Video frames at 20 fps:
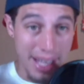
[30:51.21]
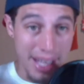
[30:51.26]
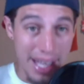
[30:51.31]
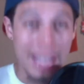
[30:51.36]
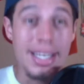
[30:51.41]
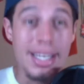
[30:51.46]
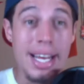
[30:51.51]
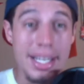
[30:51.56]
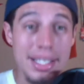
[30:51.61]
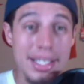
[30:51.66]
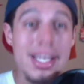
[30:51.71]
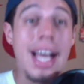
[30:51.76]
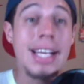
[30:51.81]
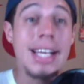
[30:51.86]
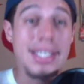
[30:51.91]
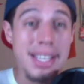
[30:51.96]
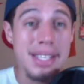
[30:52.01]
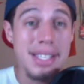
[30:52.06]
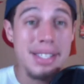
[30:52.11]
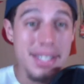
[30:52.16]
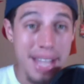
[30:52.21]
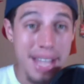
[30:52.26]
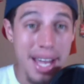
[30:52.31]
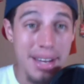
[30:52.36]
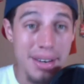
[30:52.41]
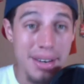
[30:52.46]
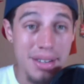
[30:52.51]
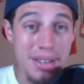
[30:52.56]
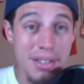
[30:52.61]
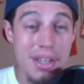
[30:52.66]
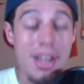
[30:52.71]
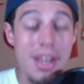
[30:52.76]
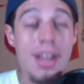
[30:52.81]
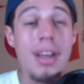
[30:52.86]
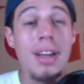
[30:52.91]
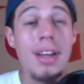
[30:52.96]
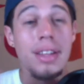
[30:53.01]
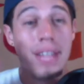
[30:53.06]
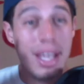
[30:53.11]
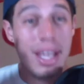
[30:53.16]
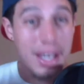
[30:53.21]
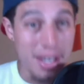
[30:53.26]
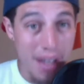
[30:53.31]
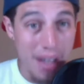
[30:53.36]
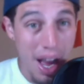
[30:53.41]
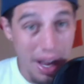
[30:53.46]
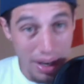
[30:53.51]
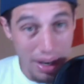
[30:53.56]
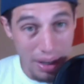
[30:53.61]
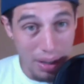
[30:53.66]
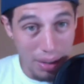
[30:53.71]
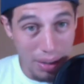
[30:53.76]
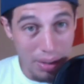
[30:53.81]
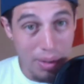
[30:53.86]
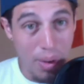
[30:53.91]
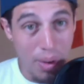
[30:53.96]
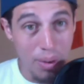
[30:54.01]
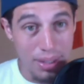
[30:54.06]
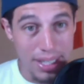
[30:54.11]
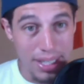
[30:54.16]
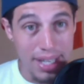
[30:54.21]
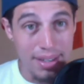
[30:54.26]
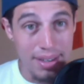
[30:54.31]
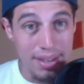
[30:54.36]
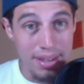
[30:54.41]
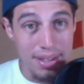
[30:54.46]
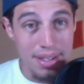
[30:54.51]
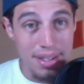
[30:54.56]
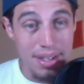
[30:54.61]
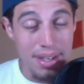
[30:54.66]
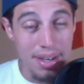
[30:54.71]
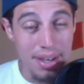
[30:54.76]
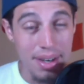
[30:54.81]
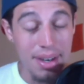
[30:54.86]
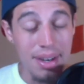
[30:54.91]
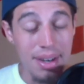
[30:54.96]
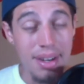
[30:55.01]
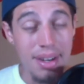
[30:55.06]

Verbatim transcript: And yes, I said skaters. They did not include the goaltenders here